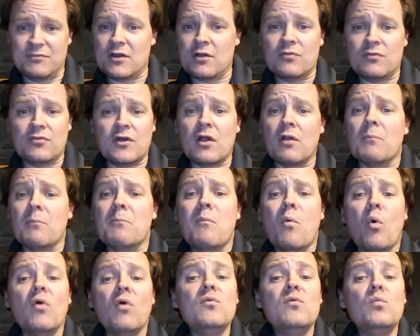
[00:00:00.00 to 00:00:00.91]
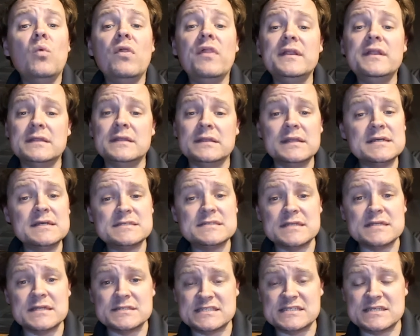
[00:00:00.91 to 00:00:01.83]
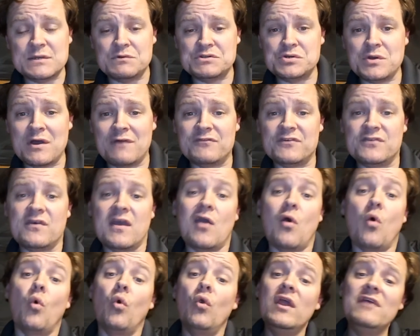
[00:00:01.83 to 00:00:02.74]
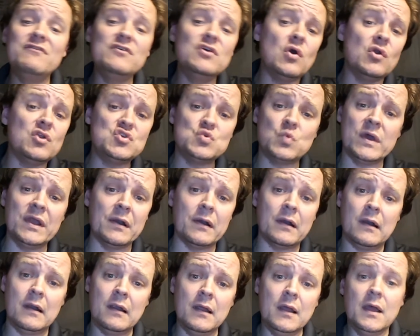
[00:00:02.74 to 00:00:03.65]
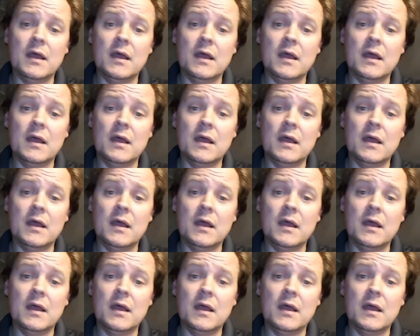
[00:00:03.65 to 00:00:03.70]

They're more than willing to listen and see what you have to say. Or you can go to Twitter.